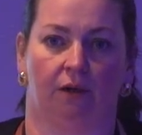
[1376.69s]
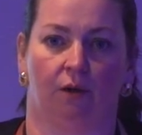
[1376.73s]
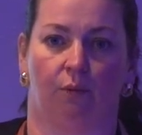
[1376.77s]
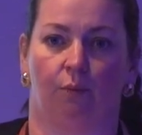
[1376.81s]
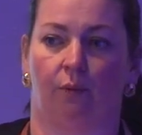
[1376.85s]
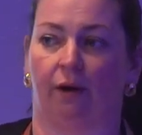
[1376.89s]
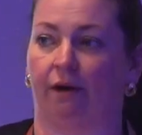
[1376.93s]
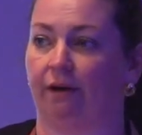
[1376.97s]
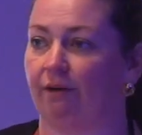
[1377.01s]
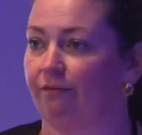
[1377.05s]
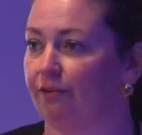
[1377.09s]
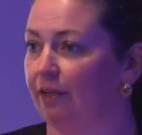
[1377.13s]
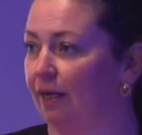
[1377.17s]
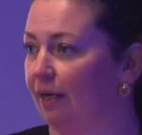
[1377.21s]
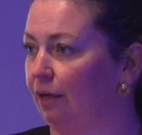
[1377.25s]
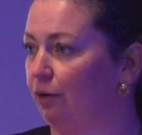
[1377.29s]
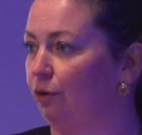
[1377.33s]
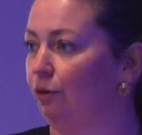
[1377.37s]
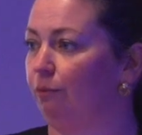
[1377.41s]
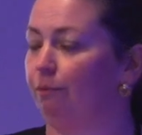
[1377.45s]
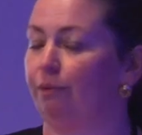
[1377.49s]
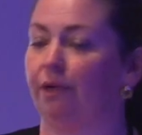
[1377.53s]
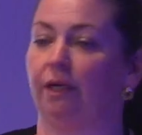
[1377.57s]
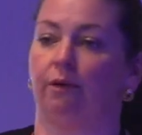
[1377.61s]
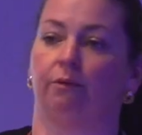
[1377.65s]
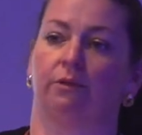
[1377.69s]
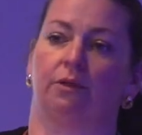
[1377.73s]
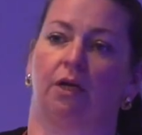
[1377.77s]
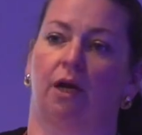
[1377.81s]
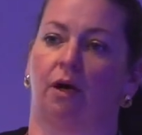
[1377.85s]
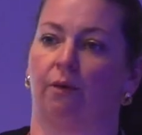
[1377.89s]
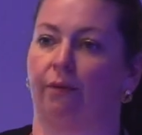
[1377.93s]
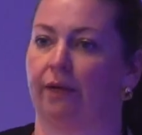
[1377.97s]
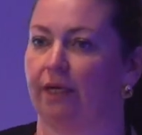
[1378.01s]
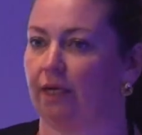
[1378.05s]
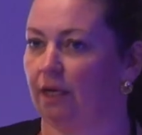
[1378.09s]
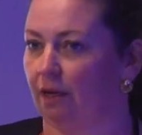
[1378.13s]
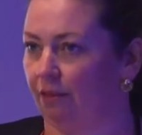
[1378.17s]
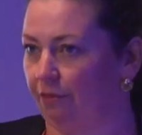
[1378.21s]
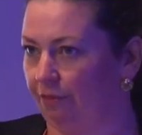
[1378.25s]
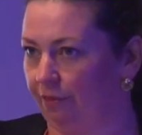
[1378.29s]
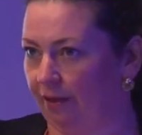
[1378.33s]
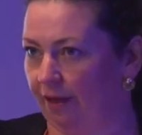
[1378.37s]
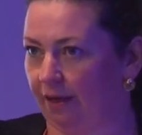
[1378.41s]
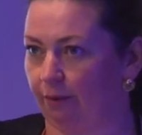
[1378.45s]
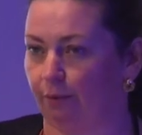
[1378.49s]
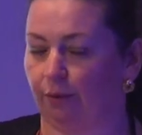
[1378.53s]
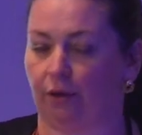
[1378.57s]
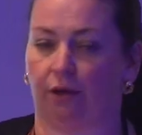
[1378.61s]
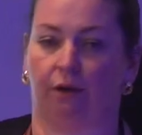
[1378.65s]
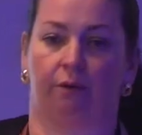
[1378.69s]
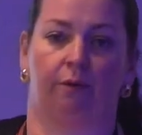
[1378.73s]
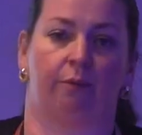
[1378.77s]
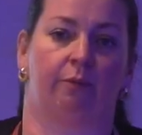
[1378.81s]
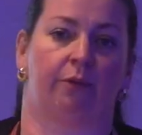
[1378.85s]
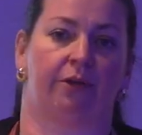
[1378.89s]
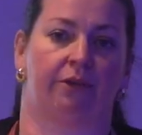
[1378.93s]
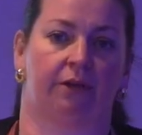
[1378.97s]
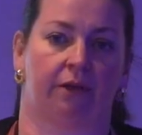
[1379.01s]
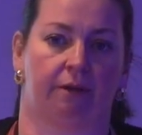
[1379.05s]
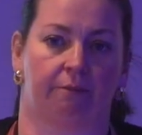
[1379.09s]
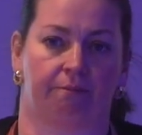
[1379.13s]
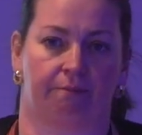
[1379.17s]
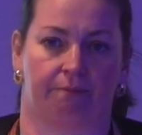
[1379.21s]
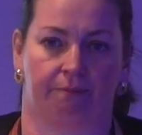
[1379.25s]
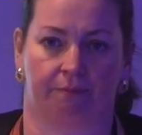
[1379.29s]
Wherever that company was going, they were going with it.